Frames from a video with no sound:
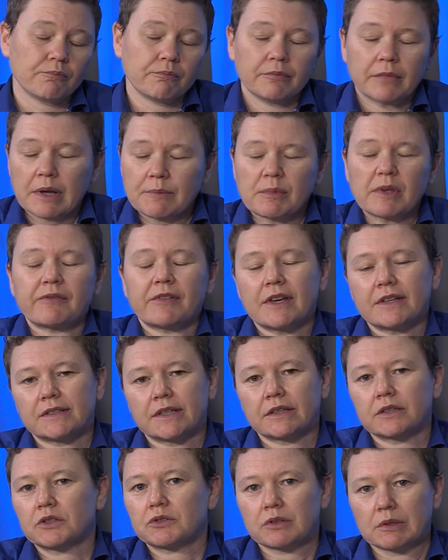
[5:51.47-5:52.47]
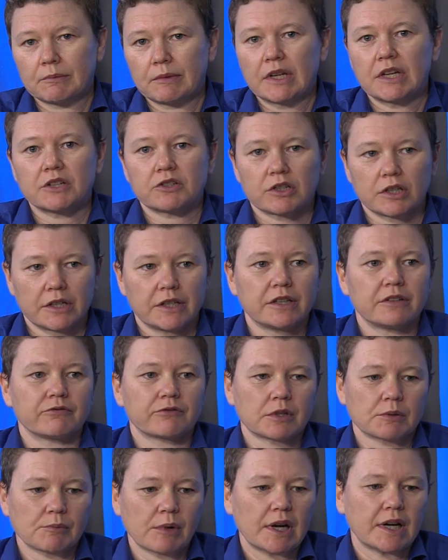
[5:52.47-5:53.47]
might be facing discrimination in
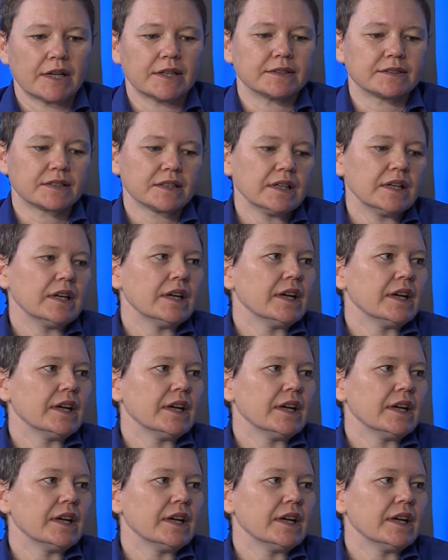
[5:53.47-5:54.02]
Vermont.